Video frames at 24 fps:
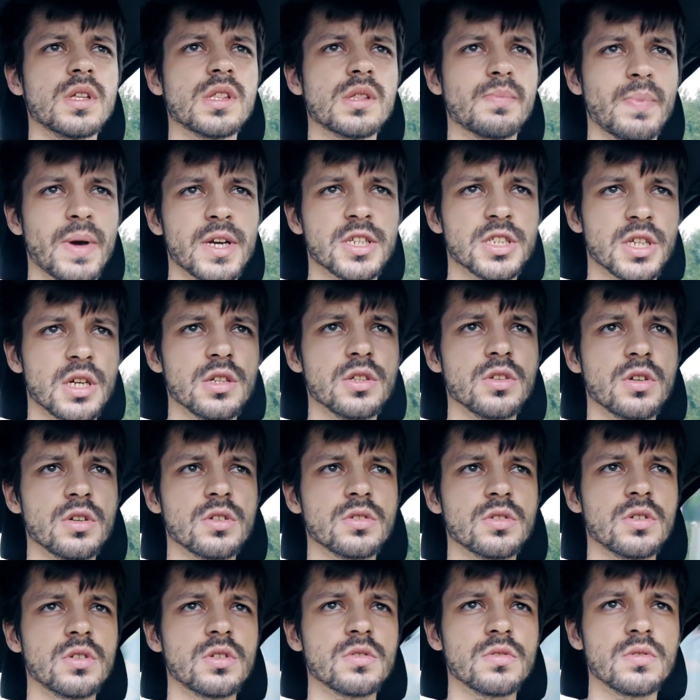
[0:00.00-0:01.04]
the special
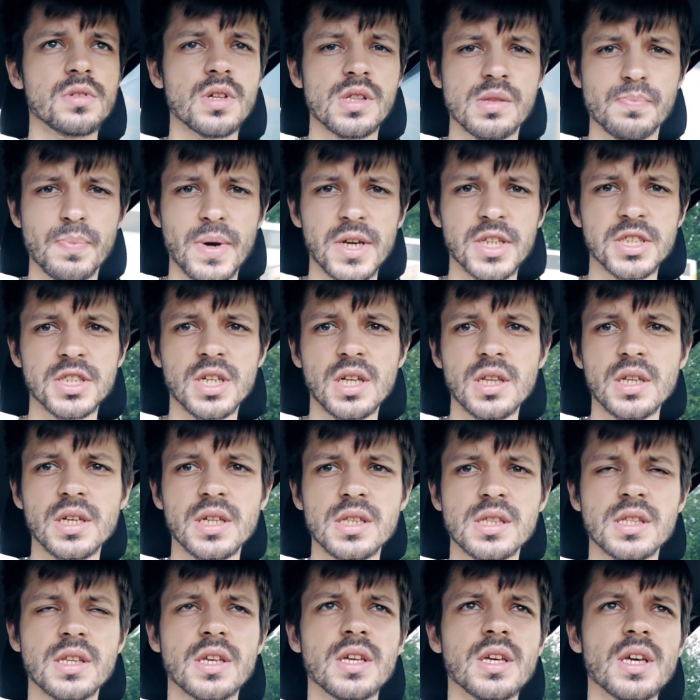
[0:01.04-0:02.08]
doctor, to the
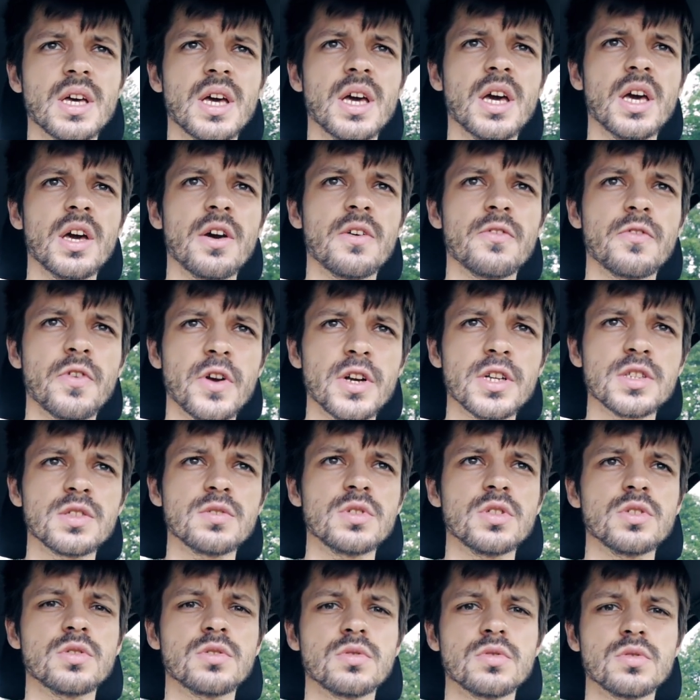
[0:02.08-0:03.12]
specialist, first you
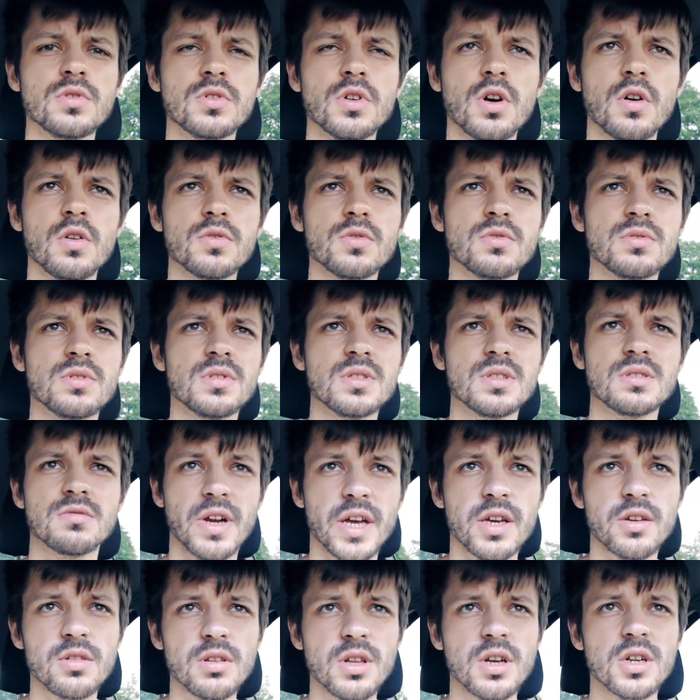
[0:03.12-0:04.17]
need to go to this
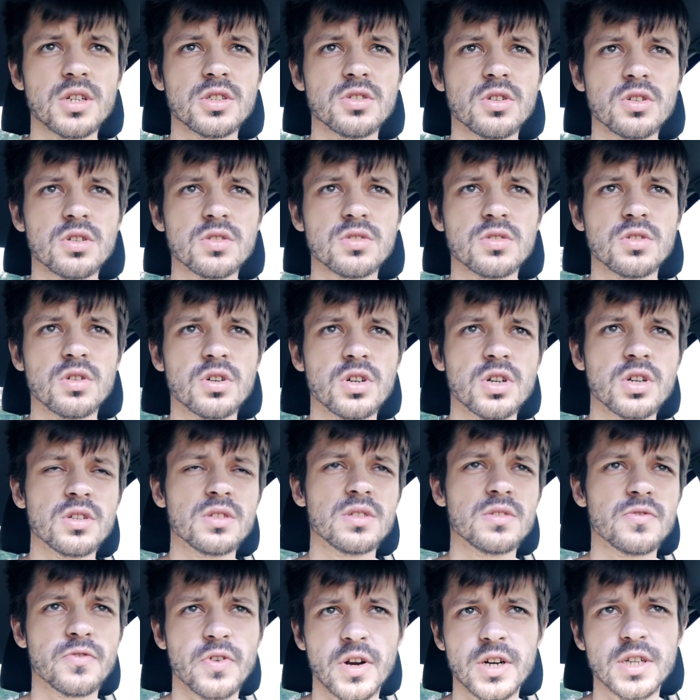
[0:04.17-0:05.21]
regular doctor,
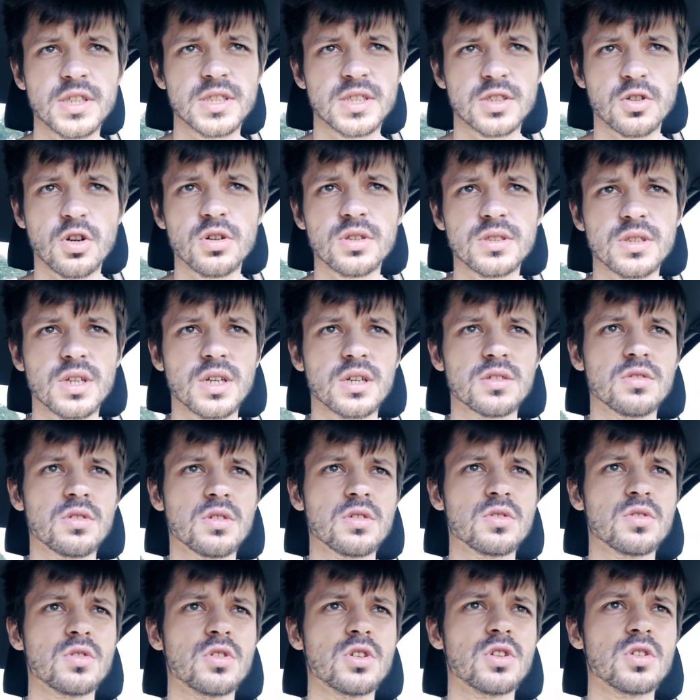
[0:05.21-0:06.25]
first contact
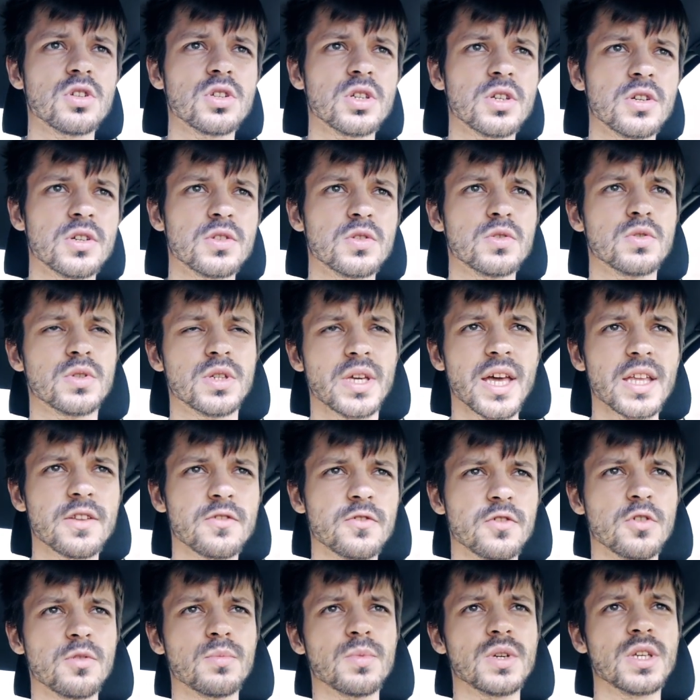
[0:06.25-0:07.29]
doctor to get
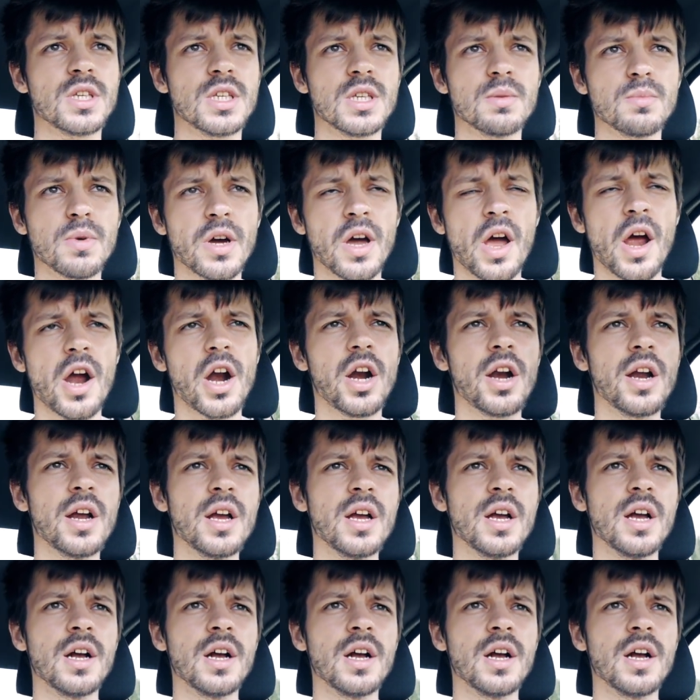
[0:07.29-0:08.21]
from him her